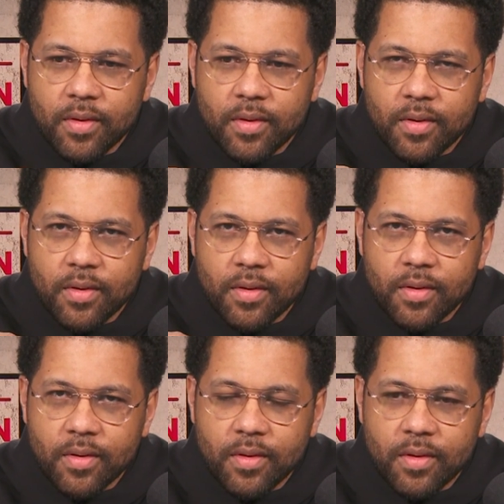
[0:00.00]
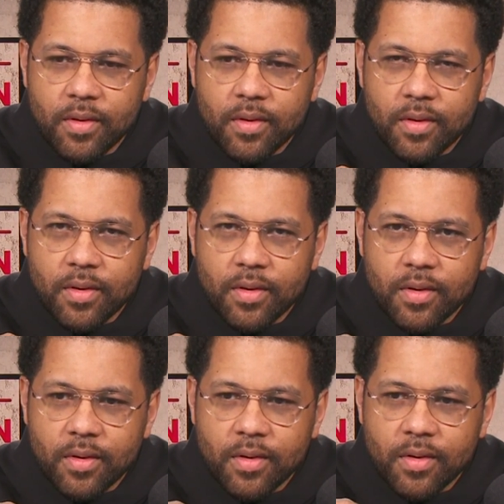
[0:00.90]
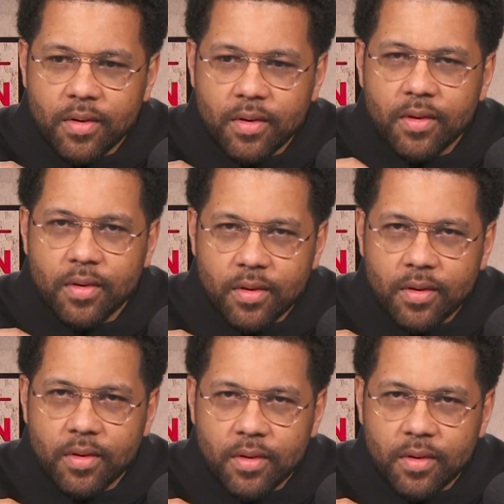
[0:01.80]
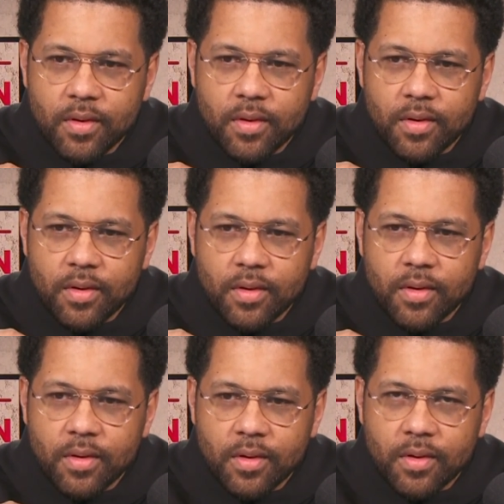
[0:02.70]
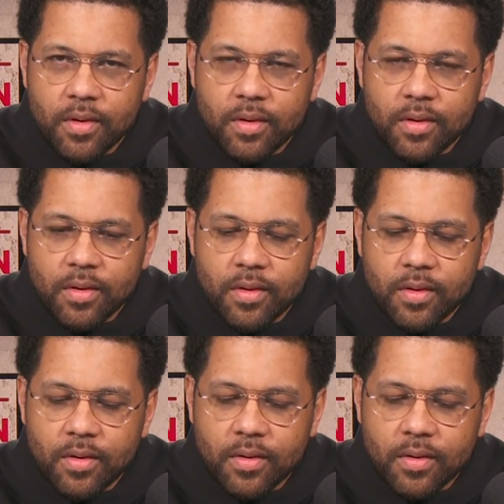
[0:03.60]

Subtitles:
This person isn't speaking.